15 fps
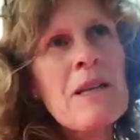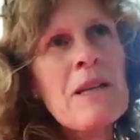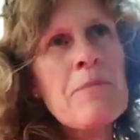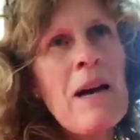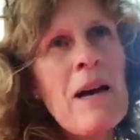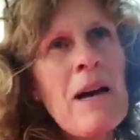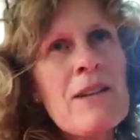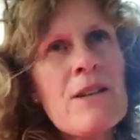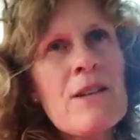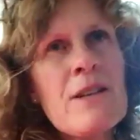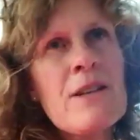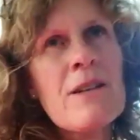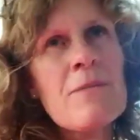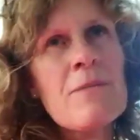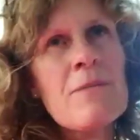passionate
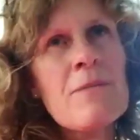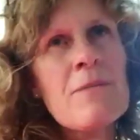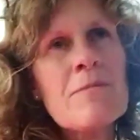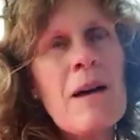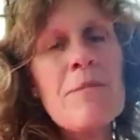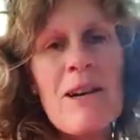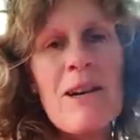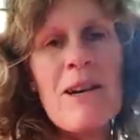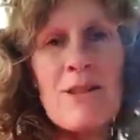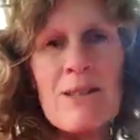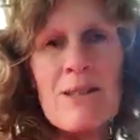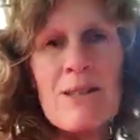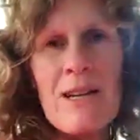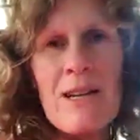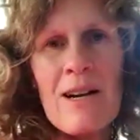about my background
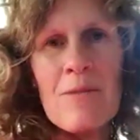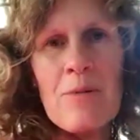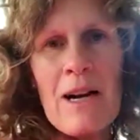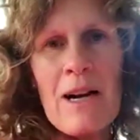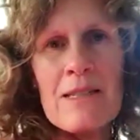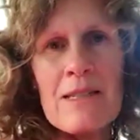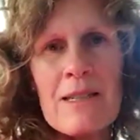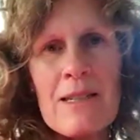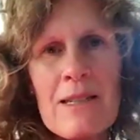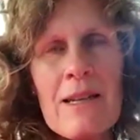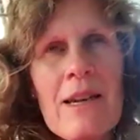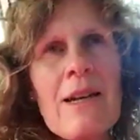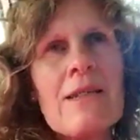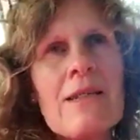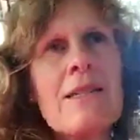is chiropractic
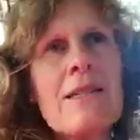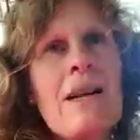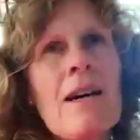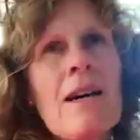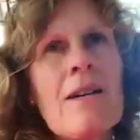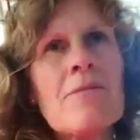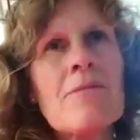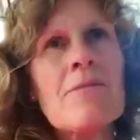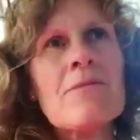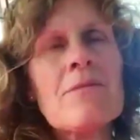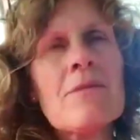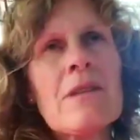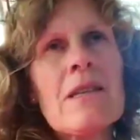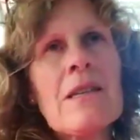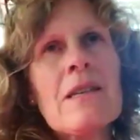and um,
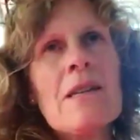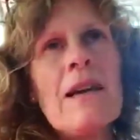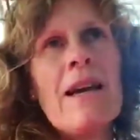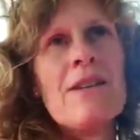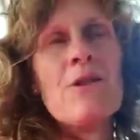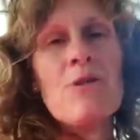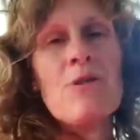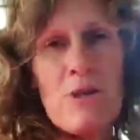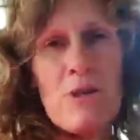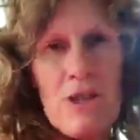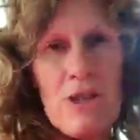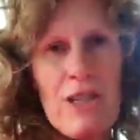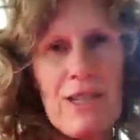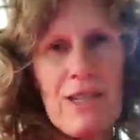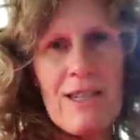and
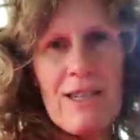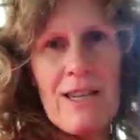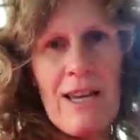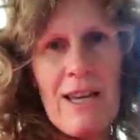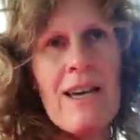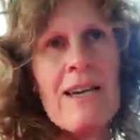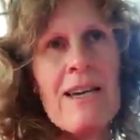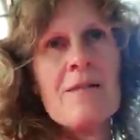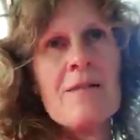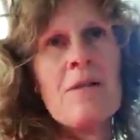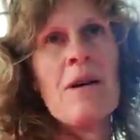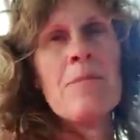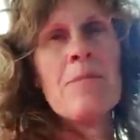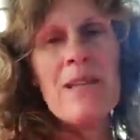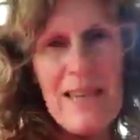nutrition and a
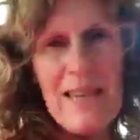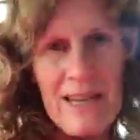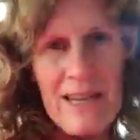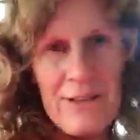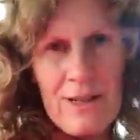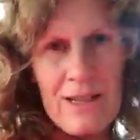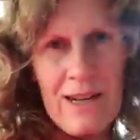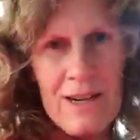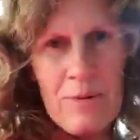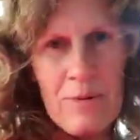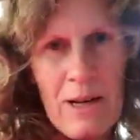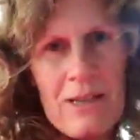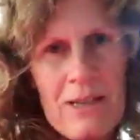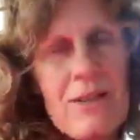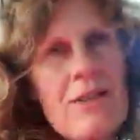pediatric
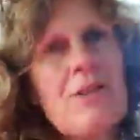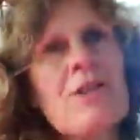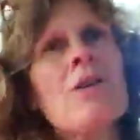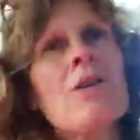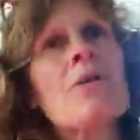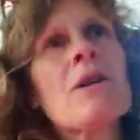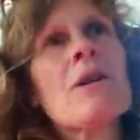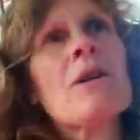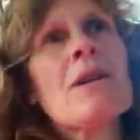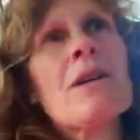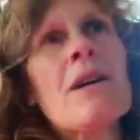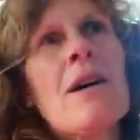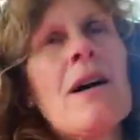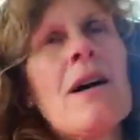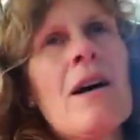chiropractor. So
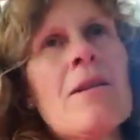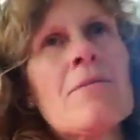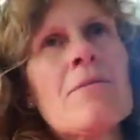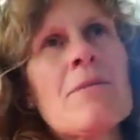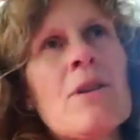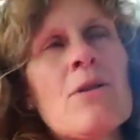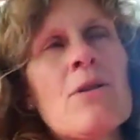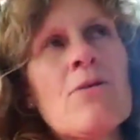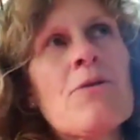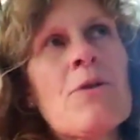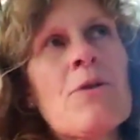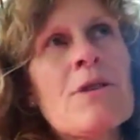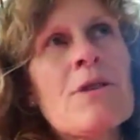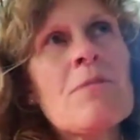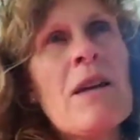um, you know, food
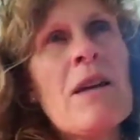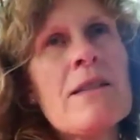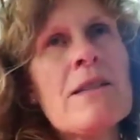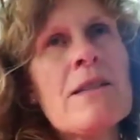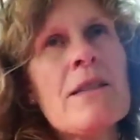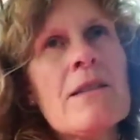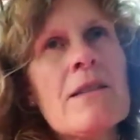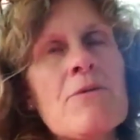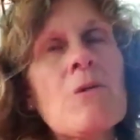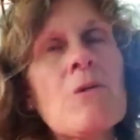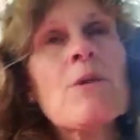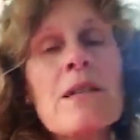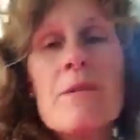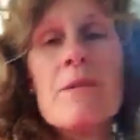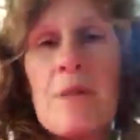is medicine. Food
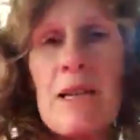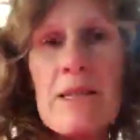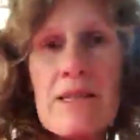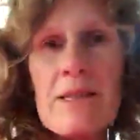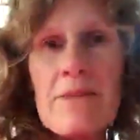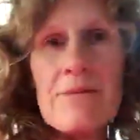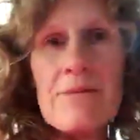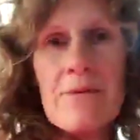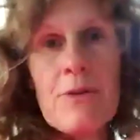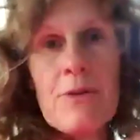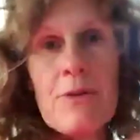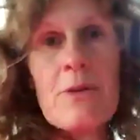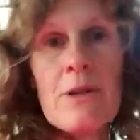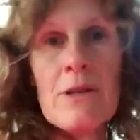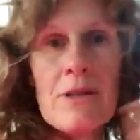is medicine.
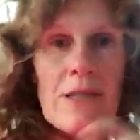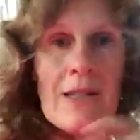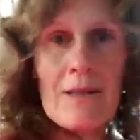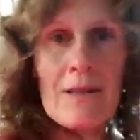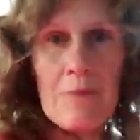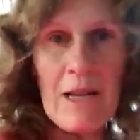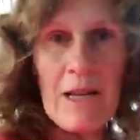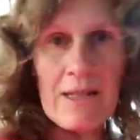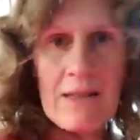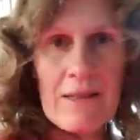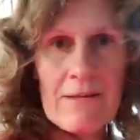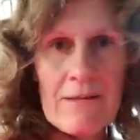Food is medicine.